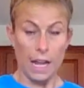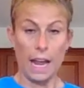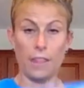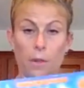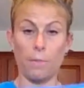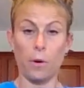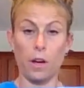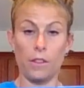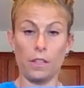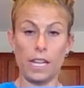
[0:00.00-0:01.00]
And
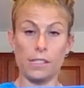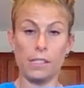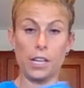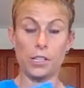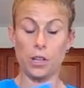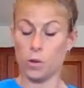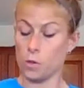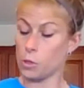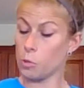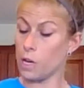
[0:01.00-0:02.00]
the lesson I
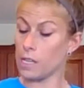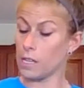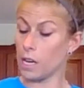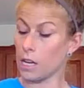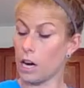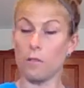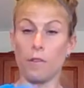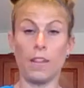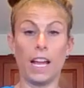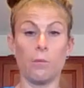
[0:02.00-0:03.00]
chose was Carnival
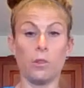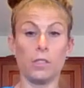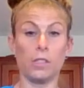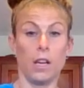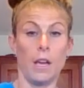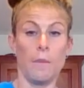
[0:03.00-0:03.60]
of the Animals